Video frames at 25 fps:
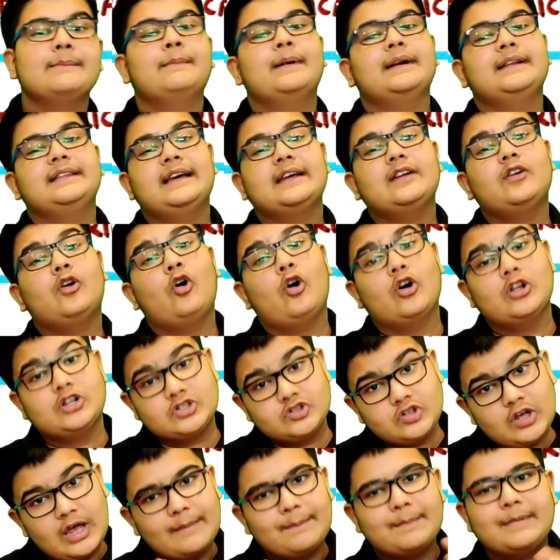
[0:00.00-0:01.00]
but they are
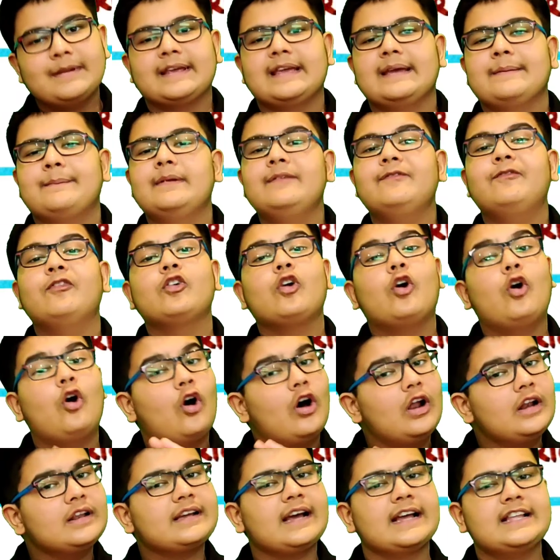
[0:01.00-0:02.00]
also applicable for
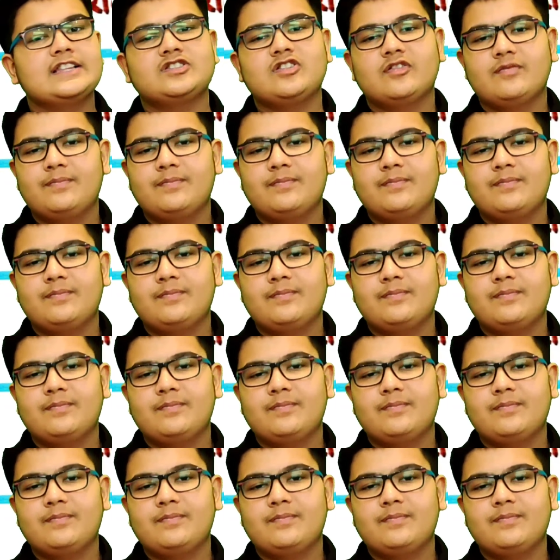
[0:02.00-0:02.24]
all kinds